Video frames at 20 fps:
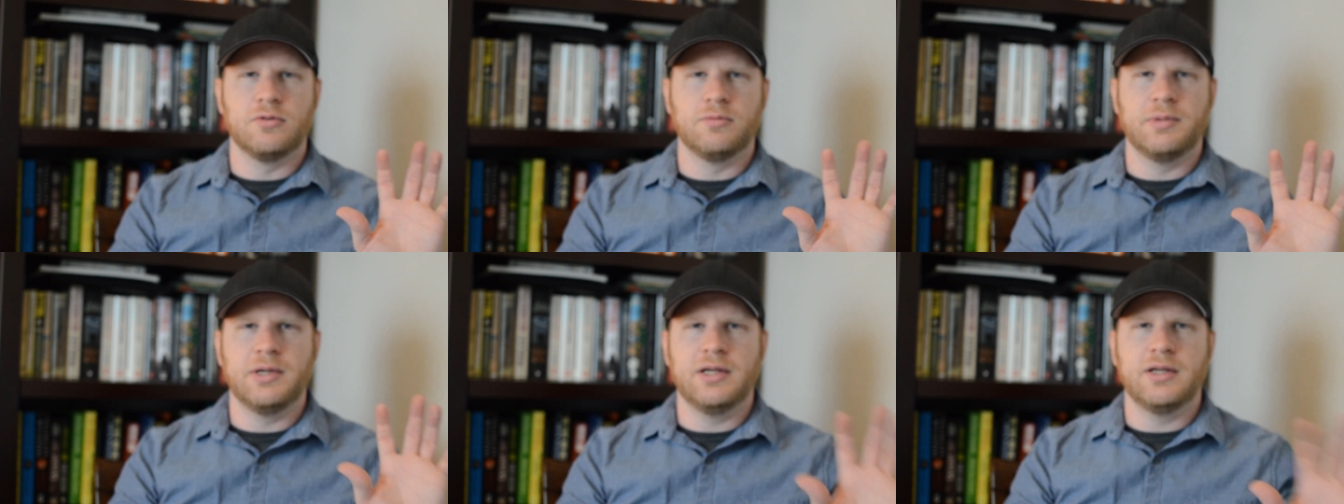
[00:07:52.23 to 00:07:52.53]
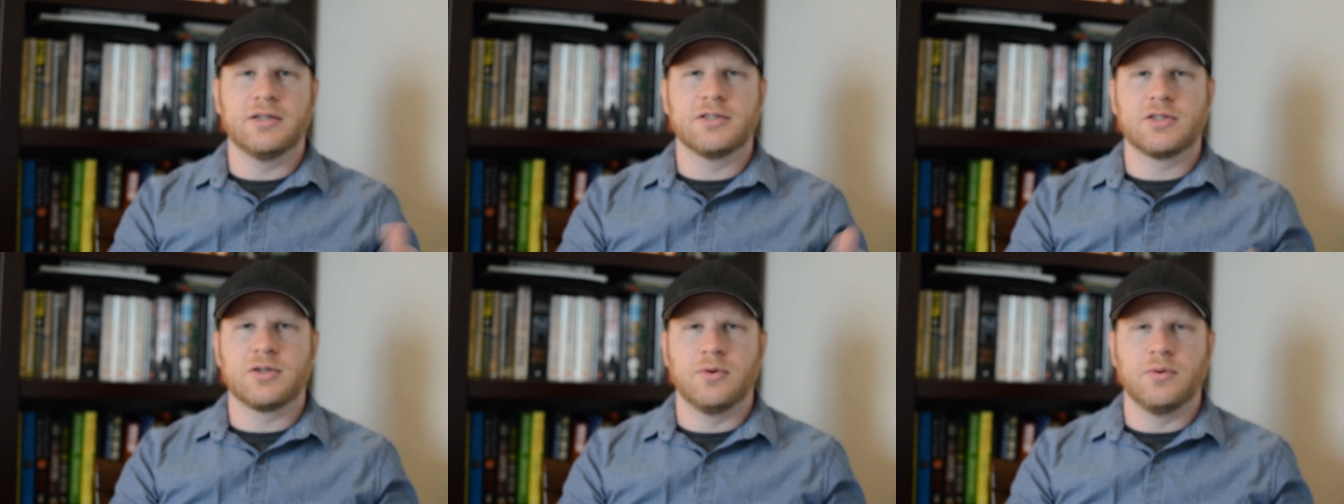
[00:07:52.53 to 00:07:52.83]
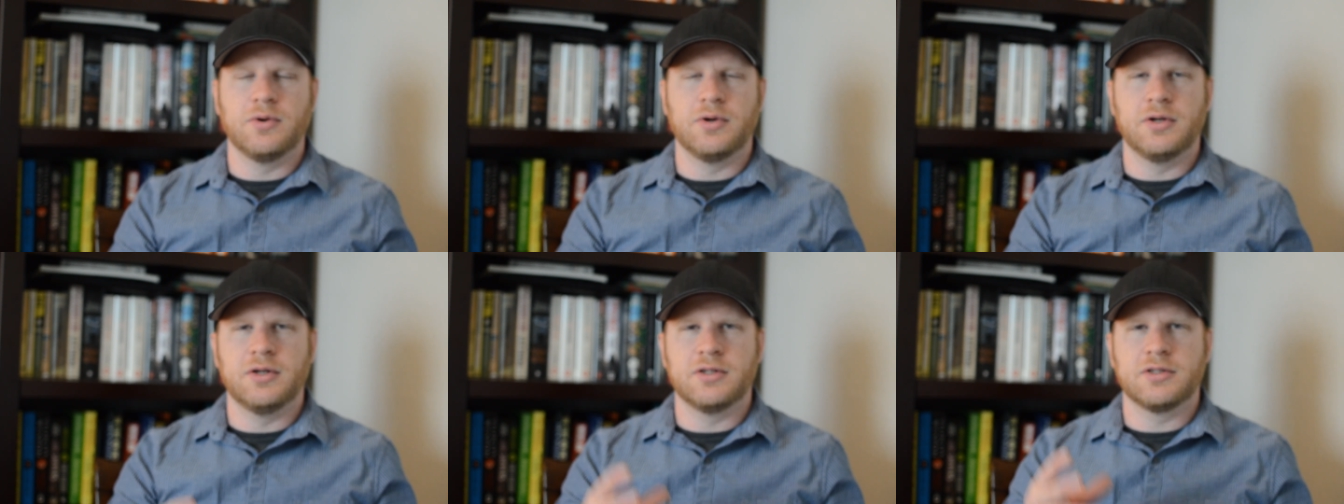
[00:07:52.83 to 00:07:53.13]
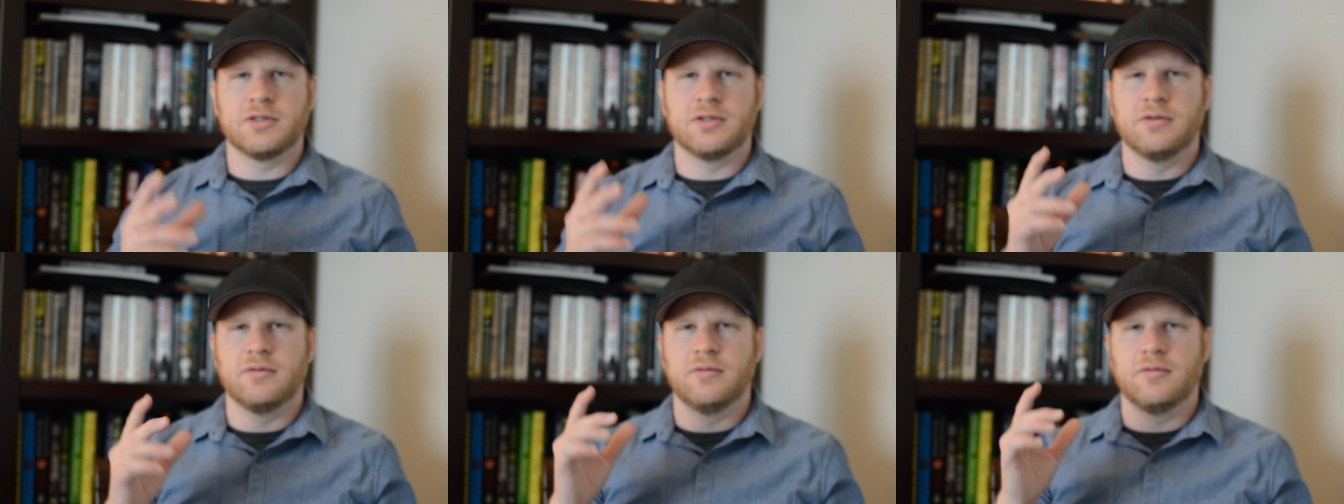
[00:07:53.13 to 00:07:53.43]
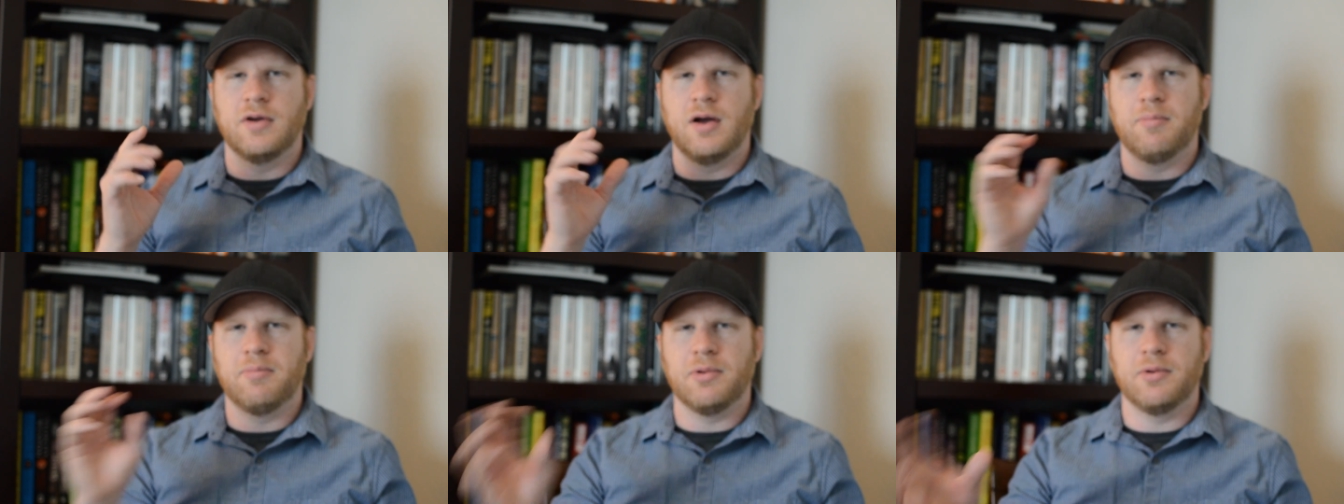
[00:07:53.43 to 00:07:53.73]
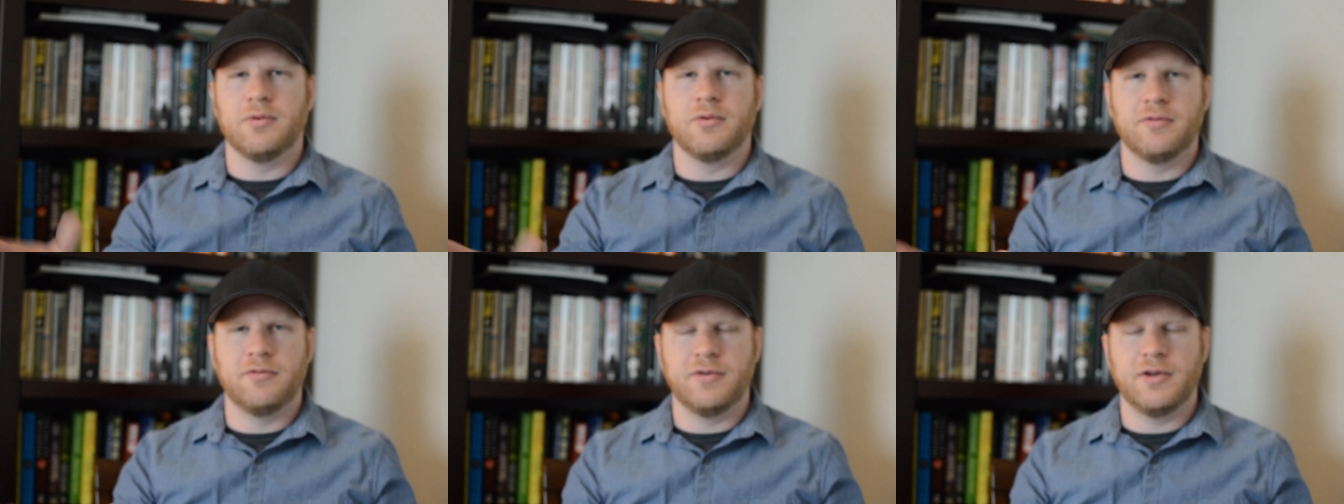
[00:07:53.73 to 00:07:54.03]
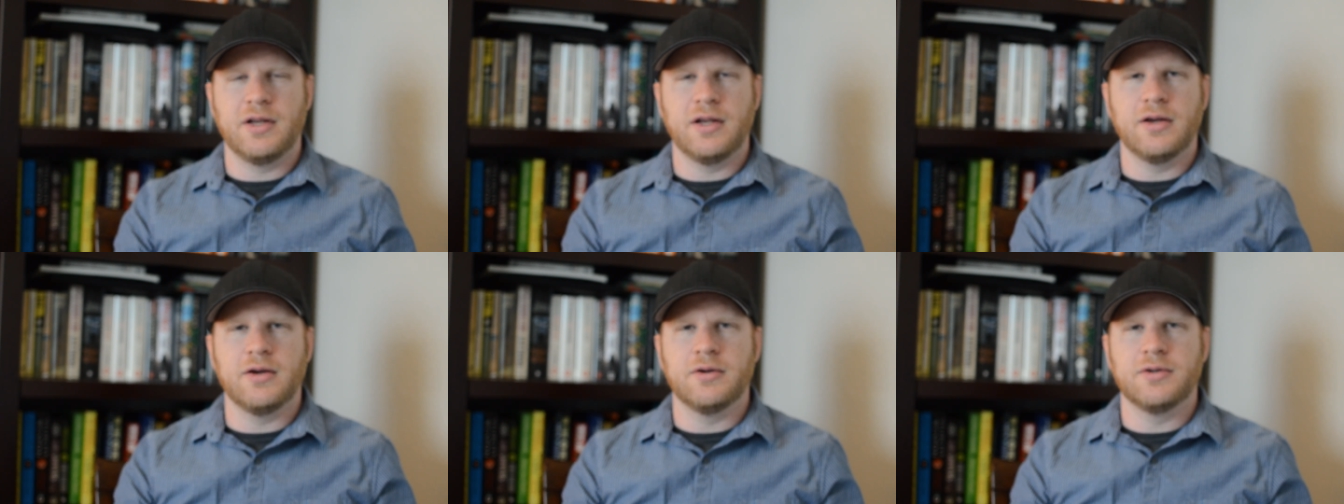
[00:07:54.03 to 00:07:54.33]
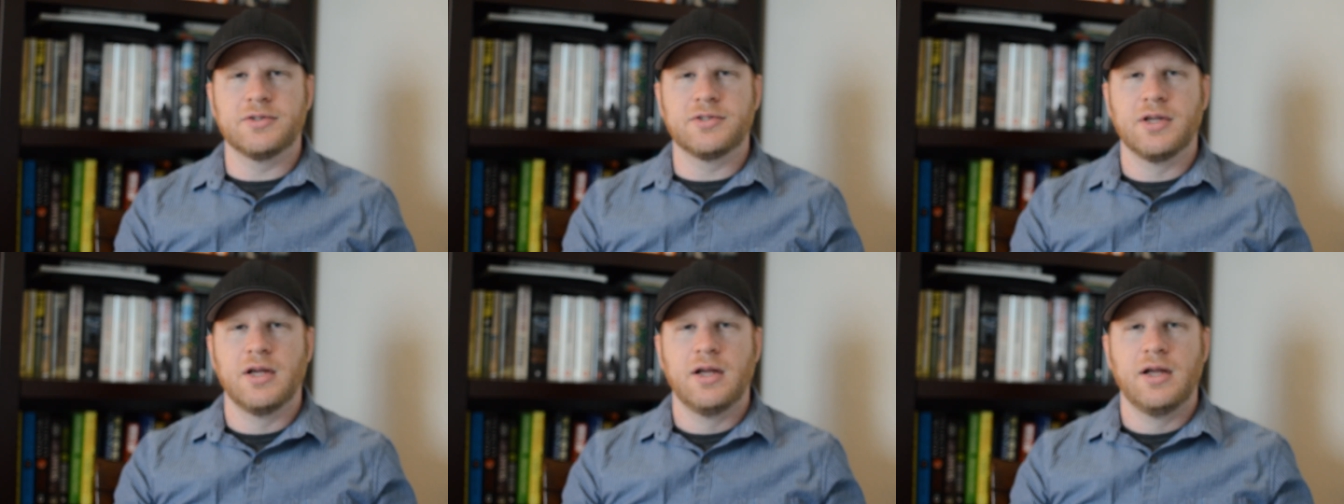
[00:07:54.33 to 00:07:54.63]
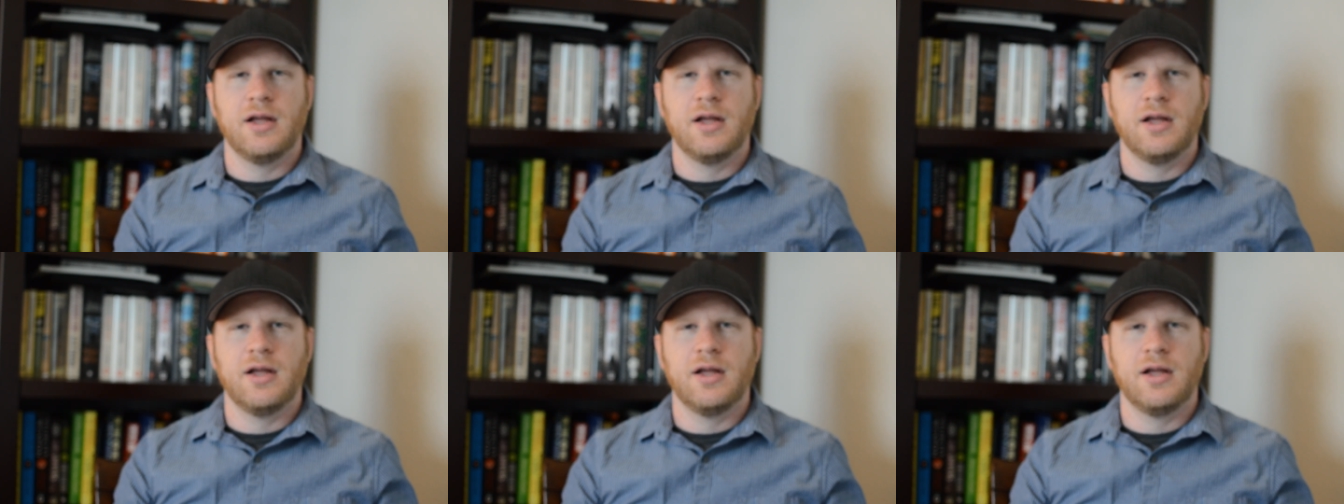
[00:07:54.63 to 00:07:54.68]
media scores and upload videos.